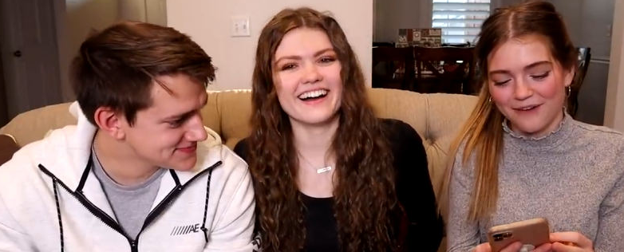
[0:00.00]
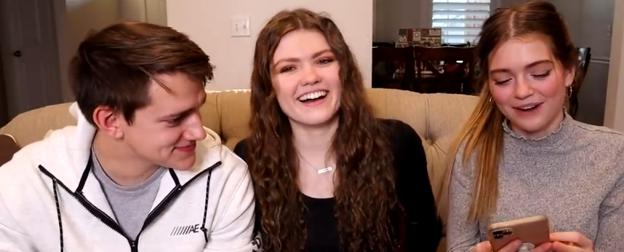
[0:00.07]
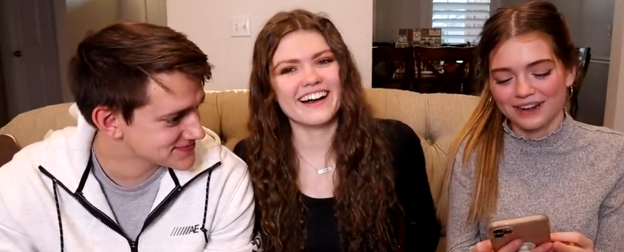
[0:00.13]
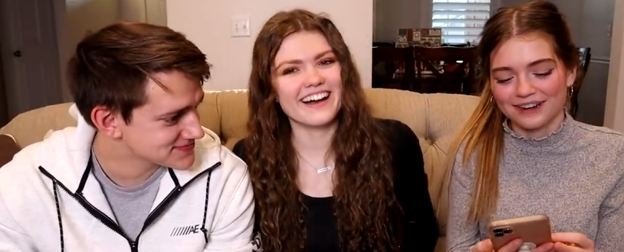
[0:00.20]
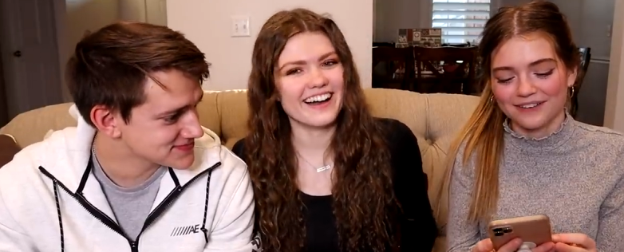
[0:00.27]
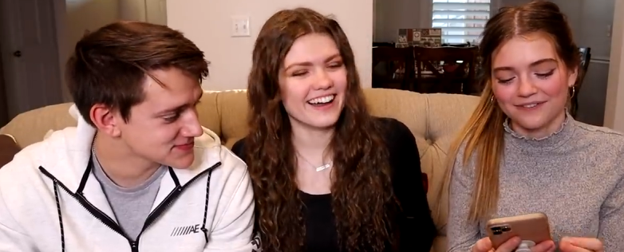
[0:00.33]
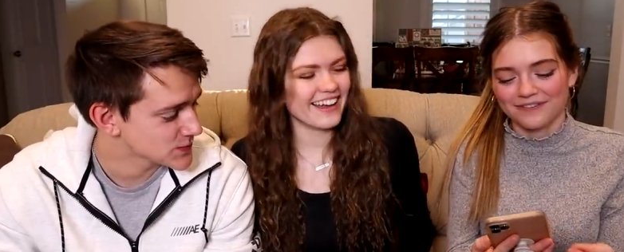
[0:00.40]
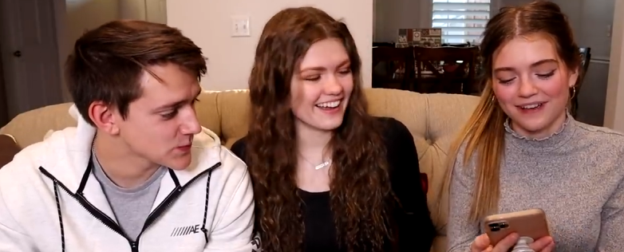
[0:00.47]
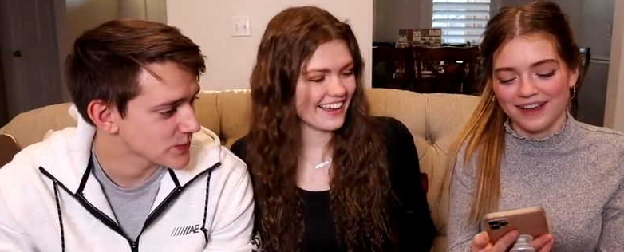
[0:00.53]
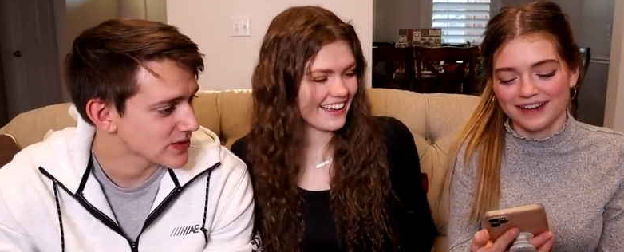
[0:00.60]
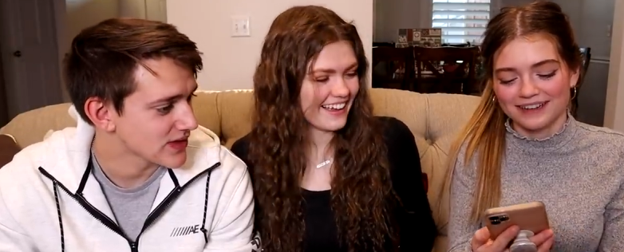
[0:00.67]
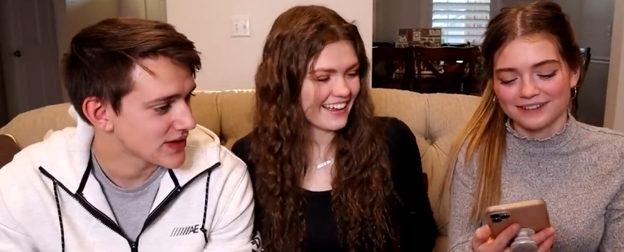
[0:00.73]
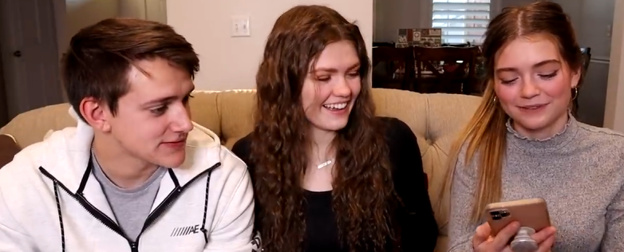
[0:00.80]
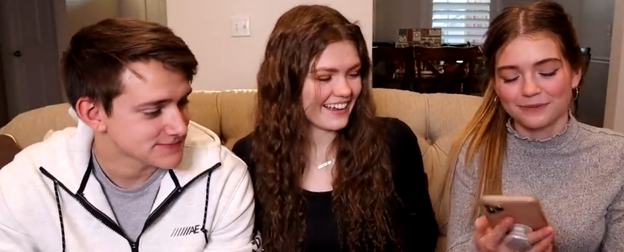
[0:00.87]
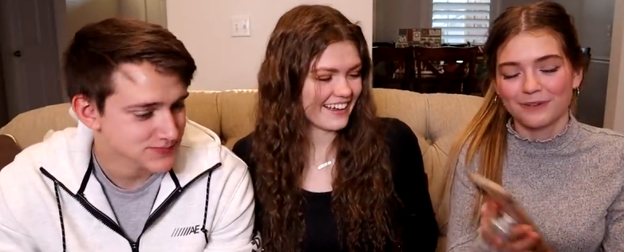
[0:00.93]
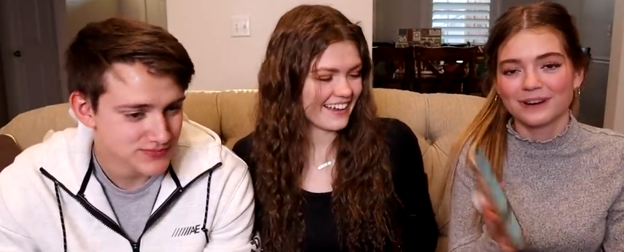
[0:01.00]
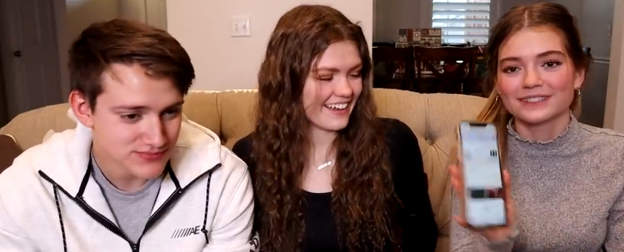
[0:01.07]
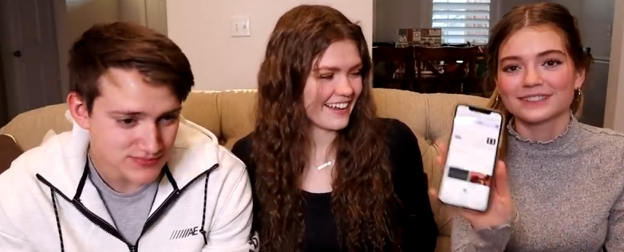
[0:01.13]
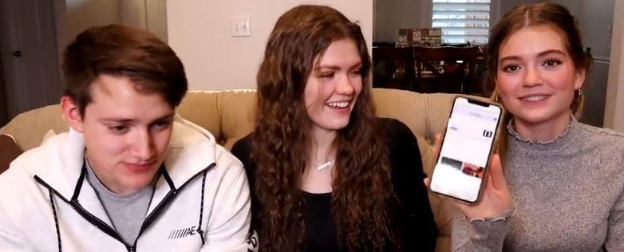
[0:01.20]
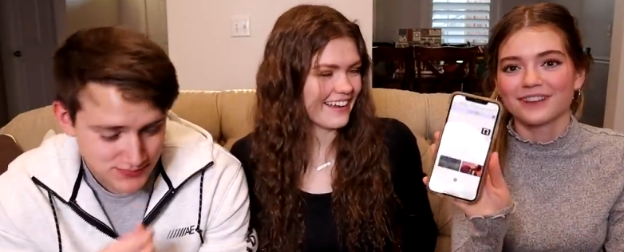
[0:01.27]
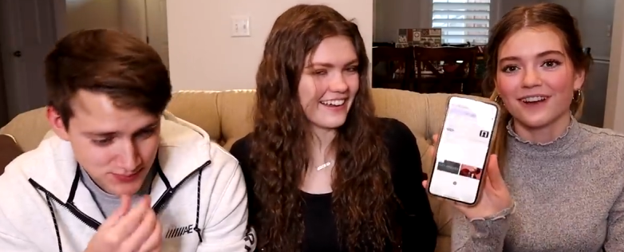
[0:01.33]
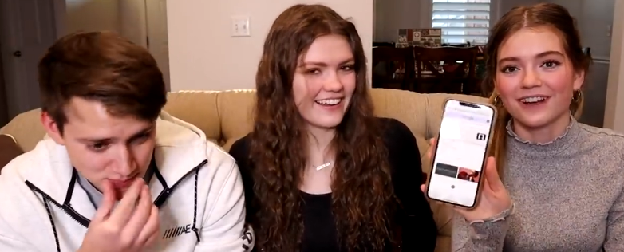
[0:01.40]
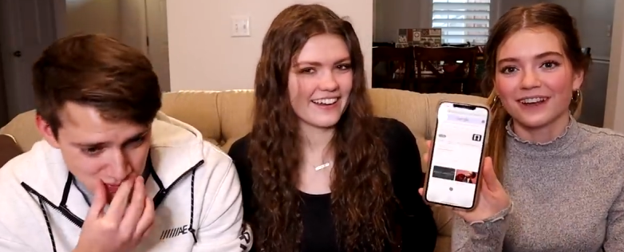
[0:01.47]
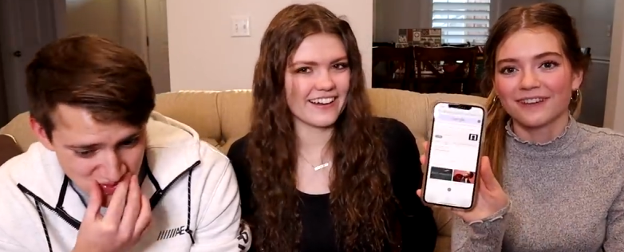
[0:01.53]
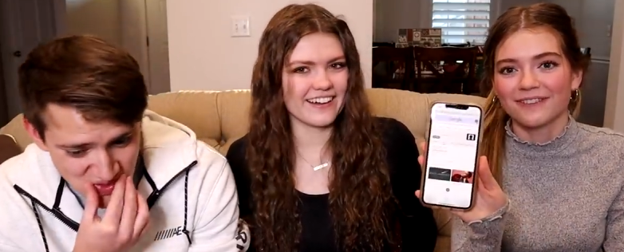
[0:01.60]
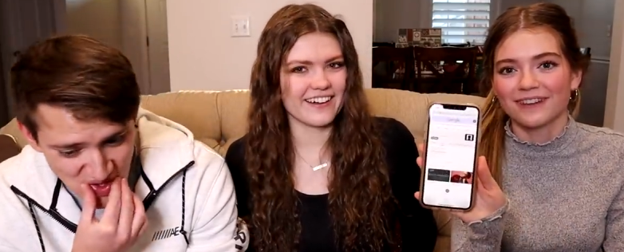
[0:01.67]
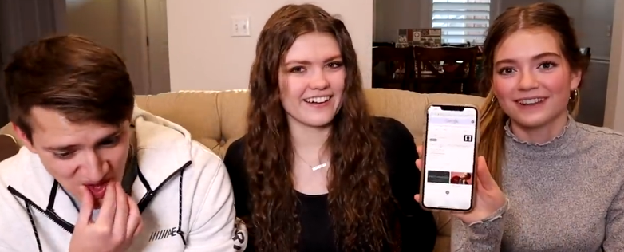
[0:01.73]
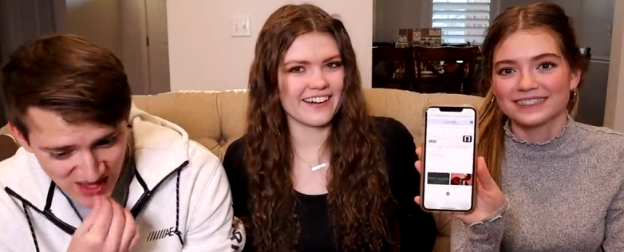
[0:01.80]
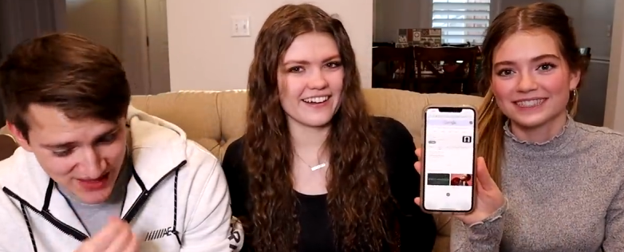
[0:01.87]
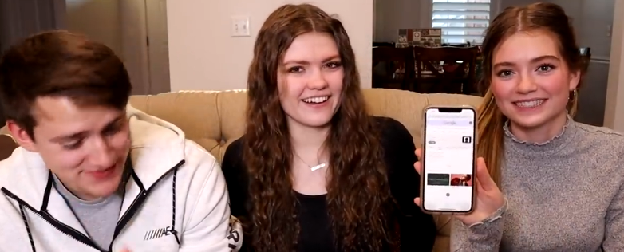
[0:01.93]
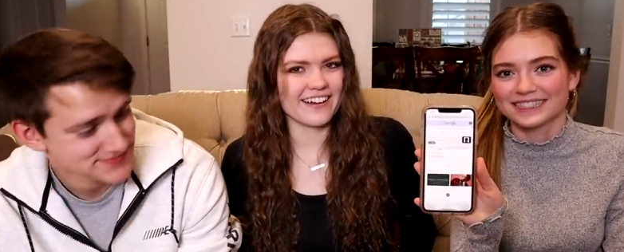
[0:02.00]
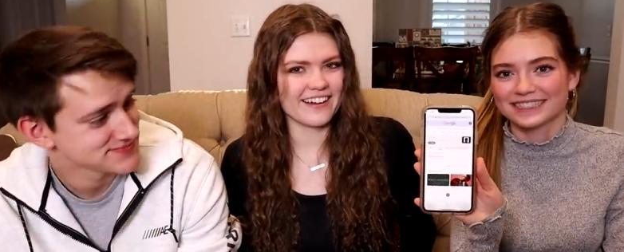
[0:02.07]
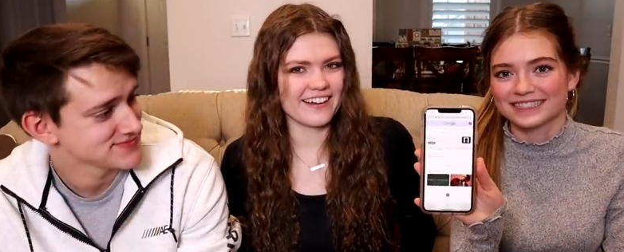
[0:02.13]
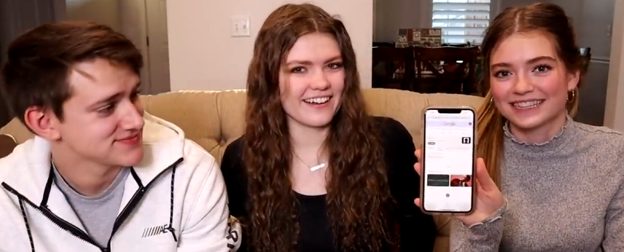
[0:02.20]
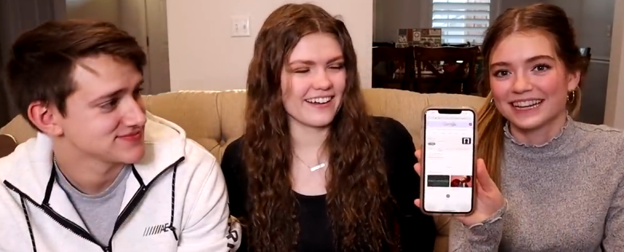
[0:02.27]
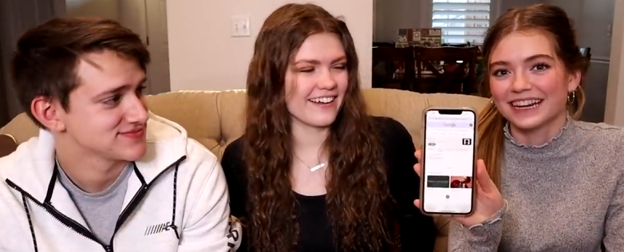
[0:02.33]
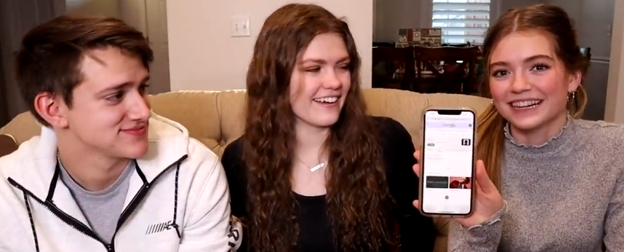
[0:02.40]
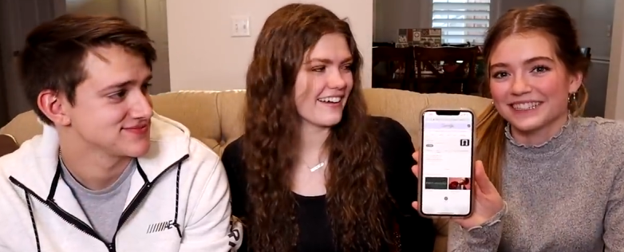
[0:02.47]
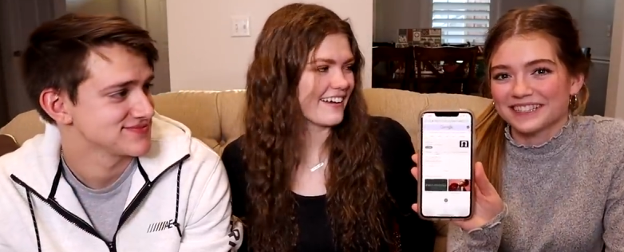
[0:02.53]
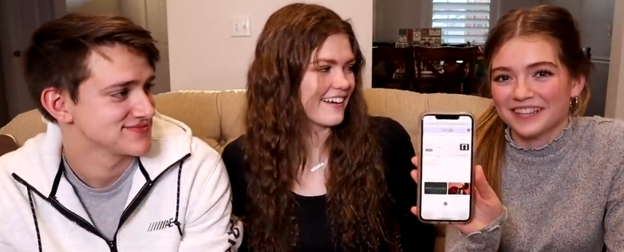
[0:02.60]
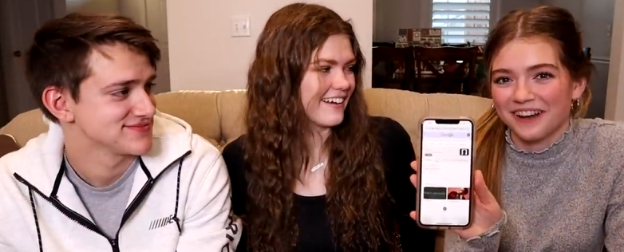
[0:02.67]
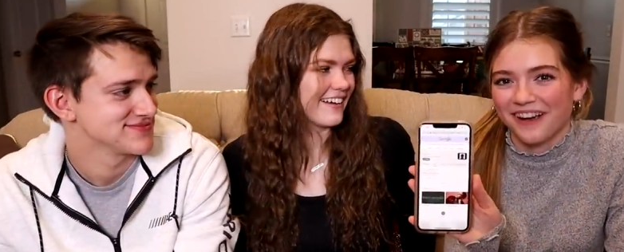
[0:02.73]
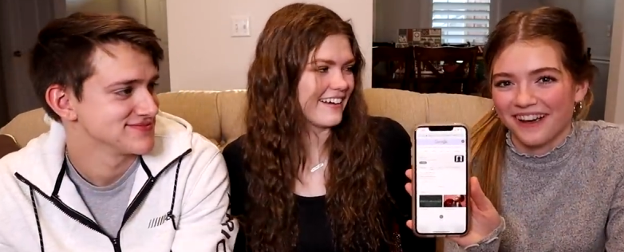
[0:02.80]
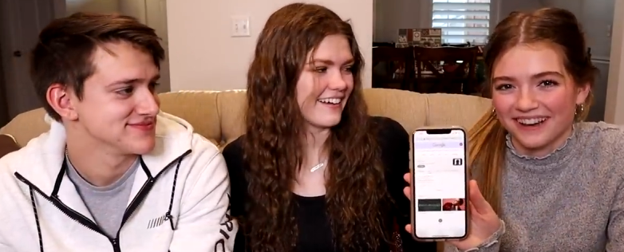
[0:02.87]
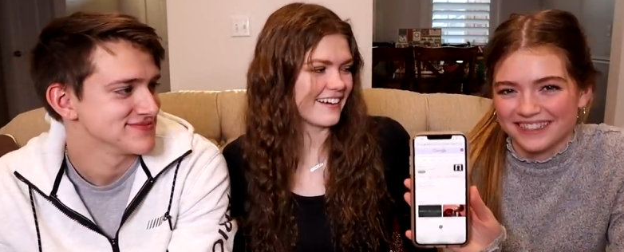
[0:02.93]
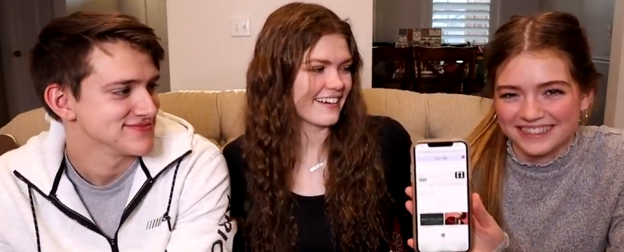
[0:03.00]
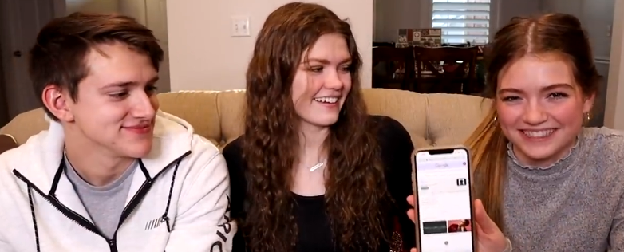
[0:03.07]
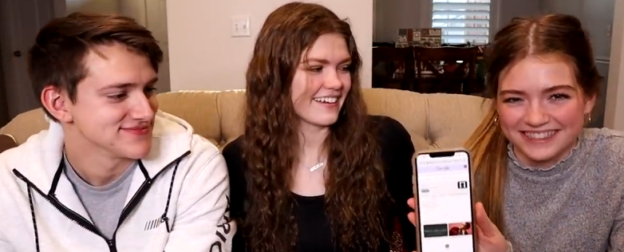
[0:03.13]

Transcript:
Speaker 1: I wanted to find what song it was. It's a TikTok